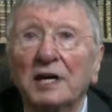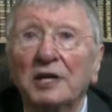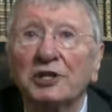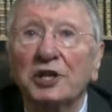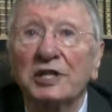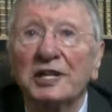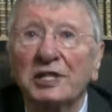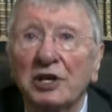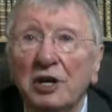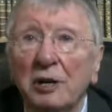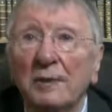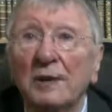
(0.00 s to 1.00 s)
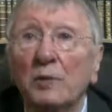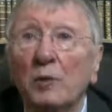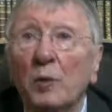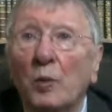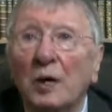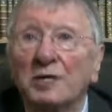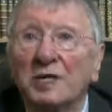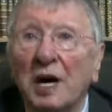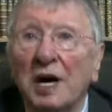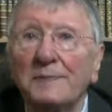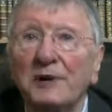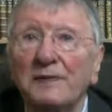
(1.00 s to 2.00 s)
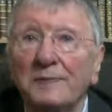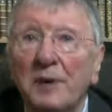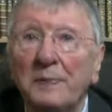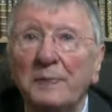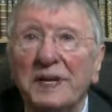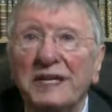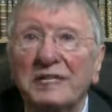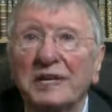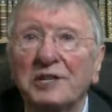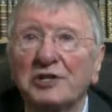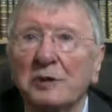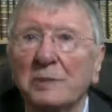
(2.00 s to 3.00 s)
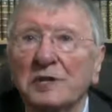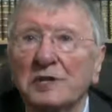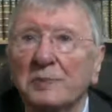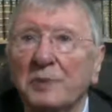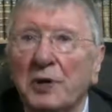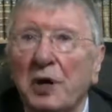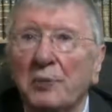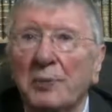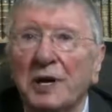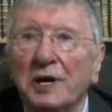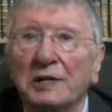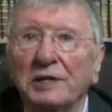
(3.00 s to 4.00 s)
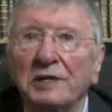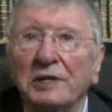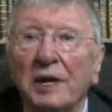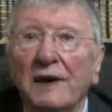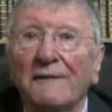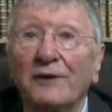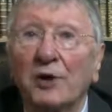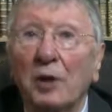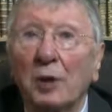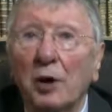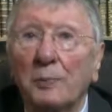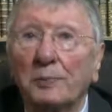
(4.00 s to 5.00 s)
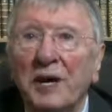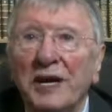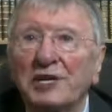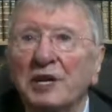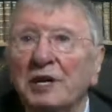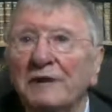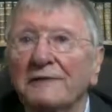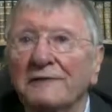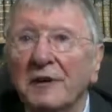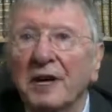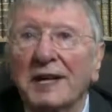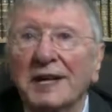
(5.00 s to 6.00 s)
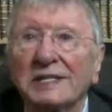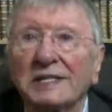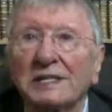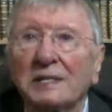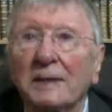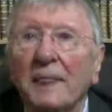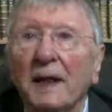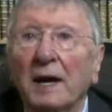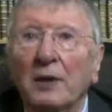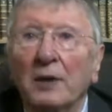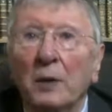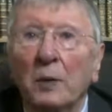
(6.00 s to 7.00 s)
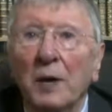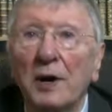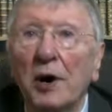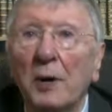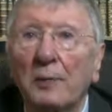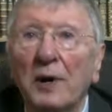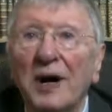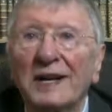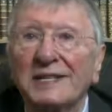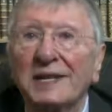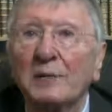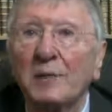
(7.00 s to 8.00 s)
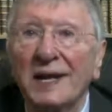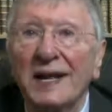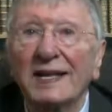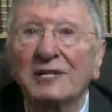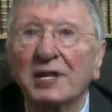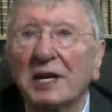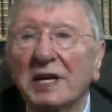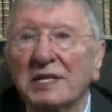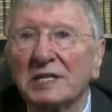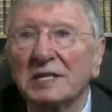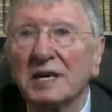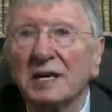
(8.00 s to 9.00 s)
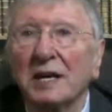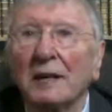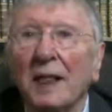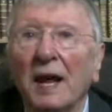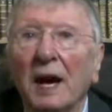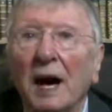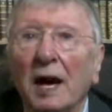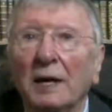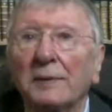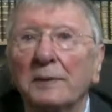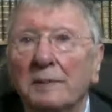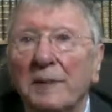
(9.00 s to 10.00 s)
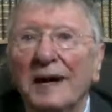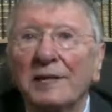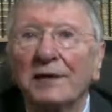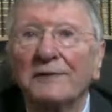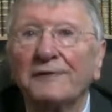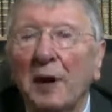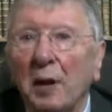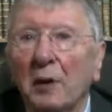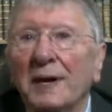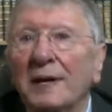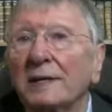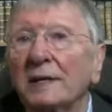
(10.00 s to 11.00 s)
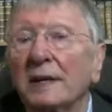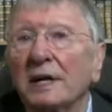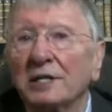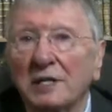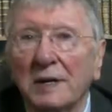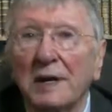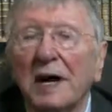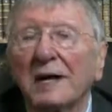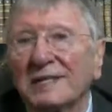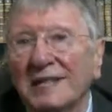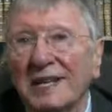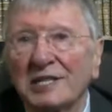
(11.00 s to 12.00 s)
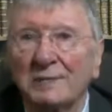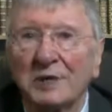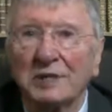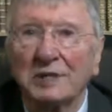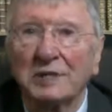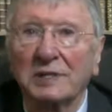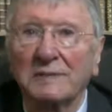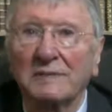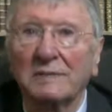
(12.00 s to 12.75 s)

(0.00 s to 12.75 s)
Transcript: To determine what type of pumping system is appropriate for the low pressure furnace that we're operating, we need to consider and make the following assessments.